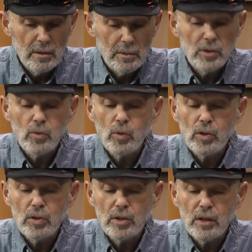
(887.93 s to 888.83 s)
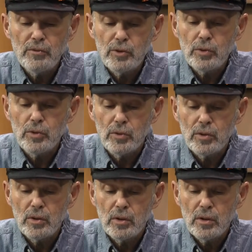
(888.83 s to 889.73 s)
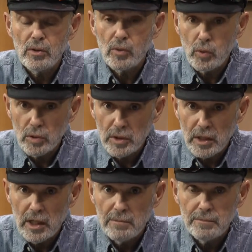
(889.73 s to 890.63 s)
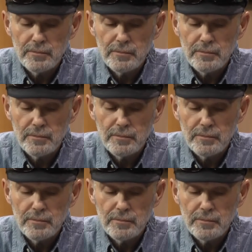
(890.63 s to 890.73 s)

but in the world of truth, the world to come.